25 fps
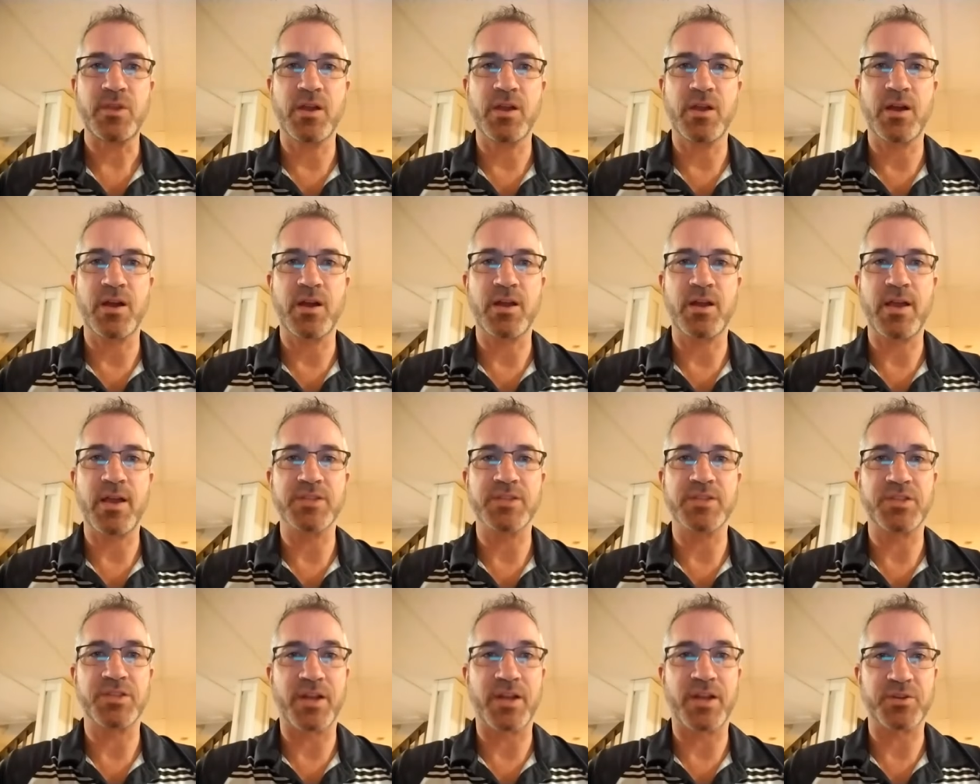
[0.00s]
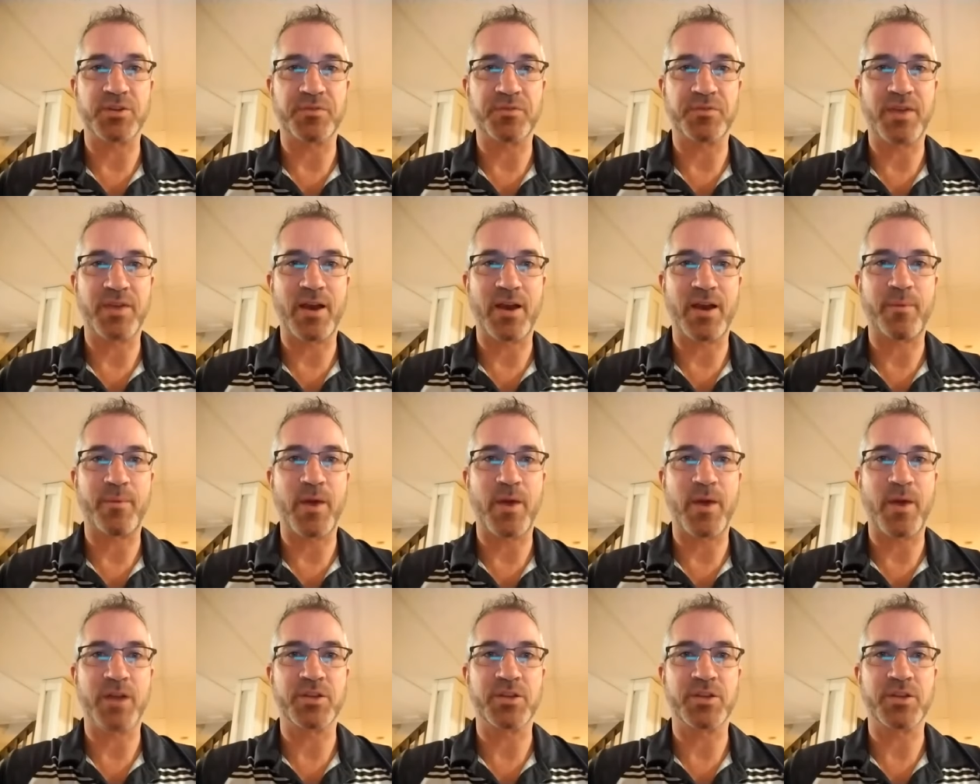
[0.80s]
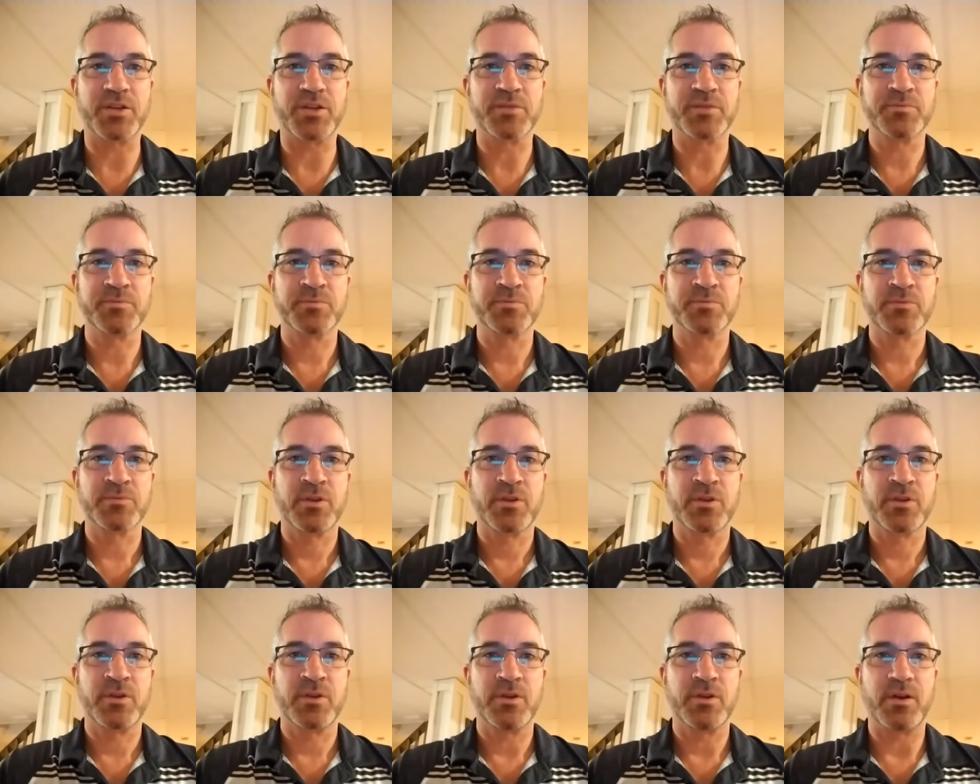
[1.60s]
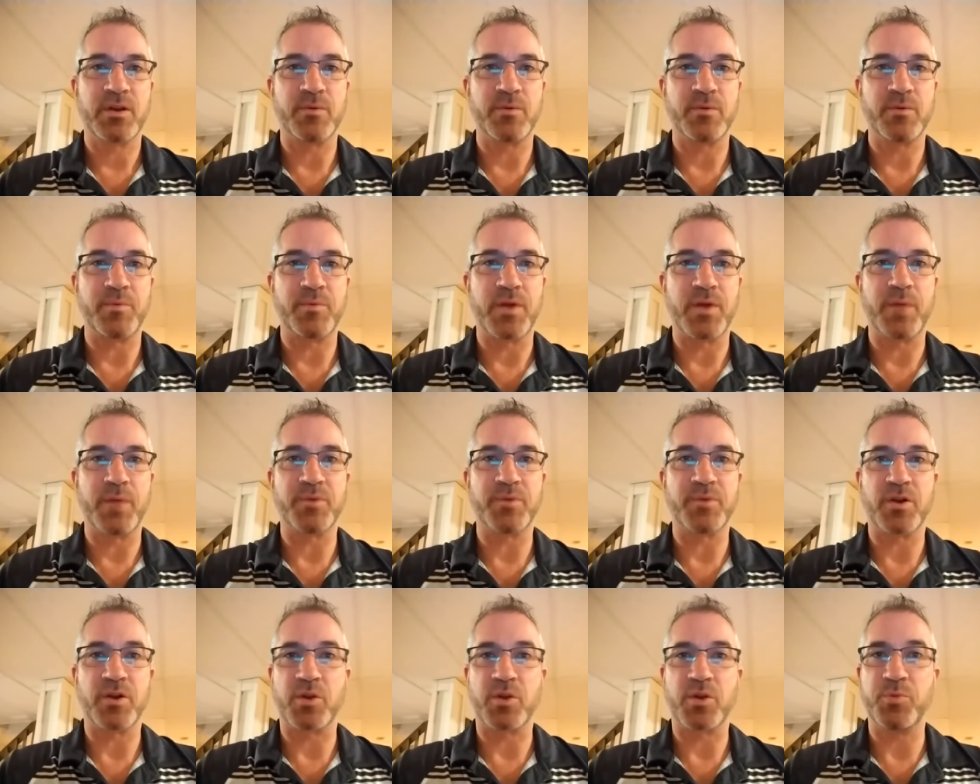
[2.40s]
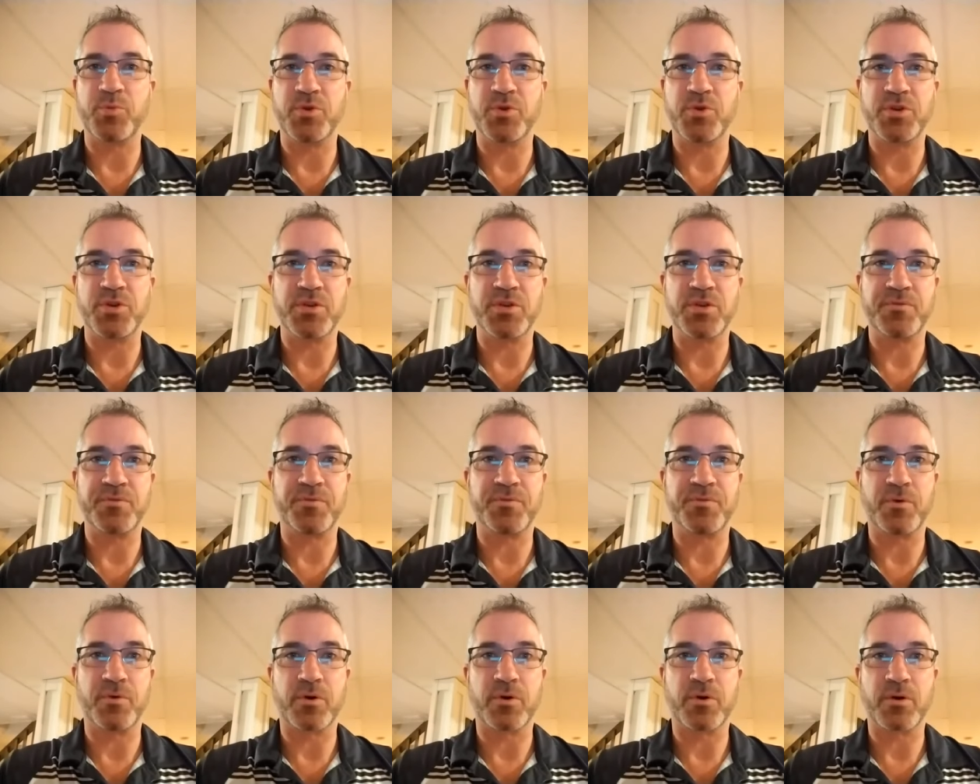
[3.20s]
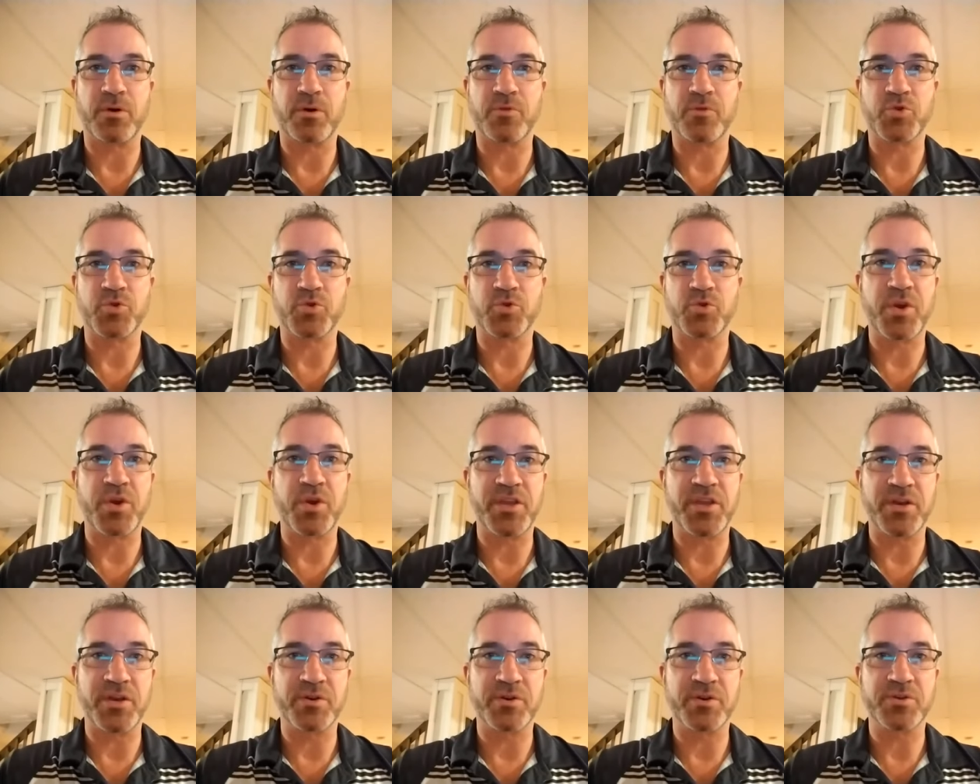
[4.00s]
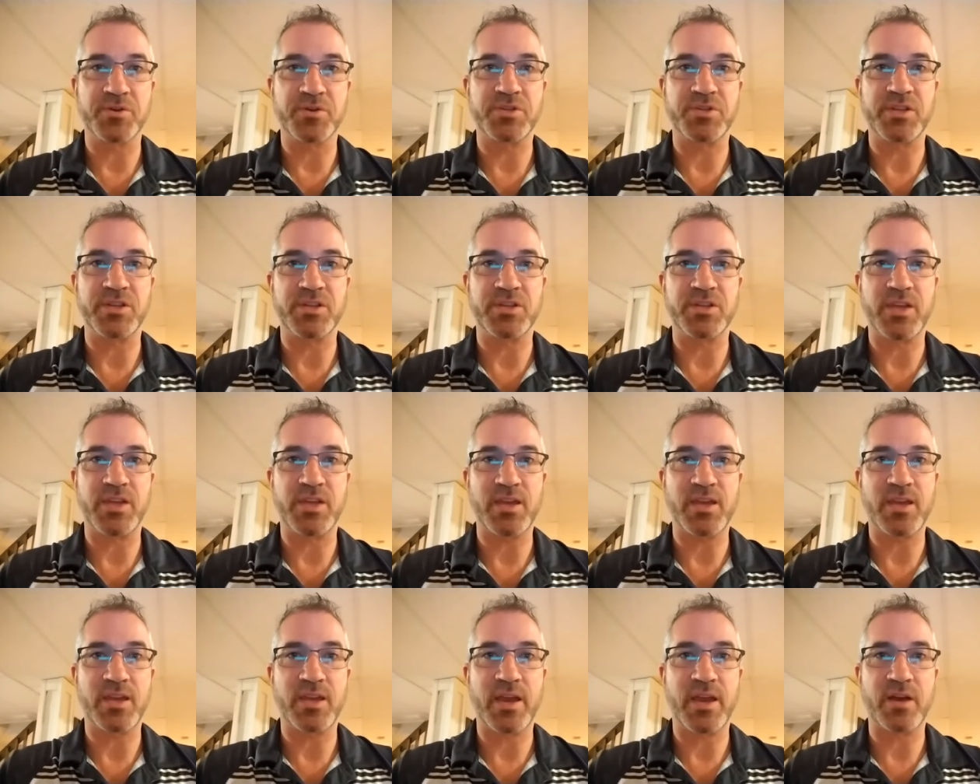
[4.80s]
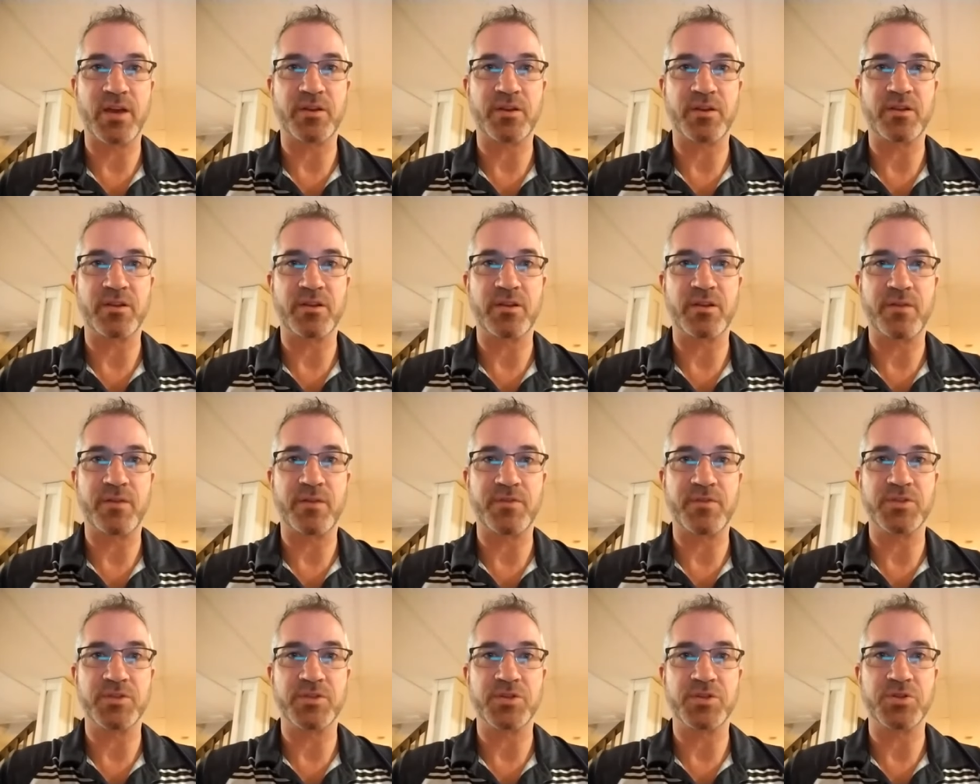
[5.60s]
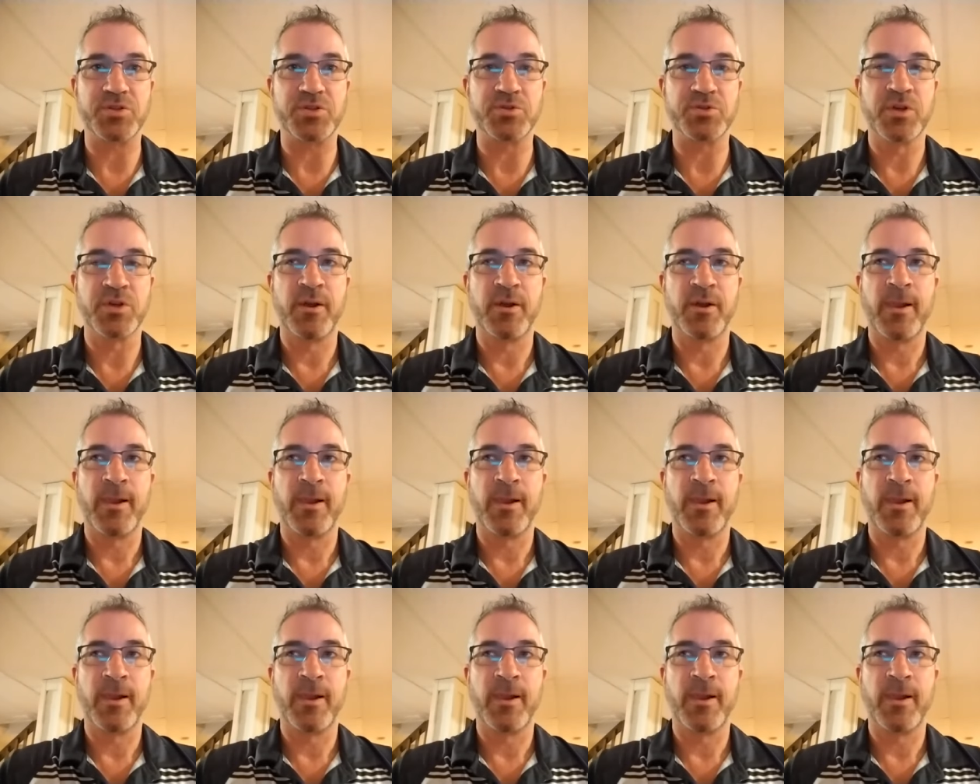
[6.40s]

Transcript: uh, as a doctor of chiropractic, uh, we've been helping our community for over 20 years in taking care of these issues.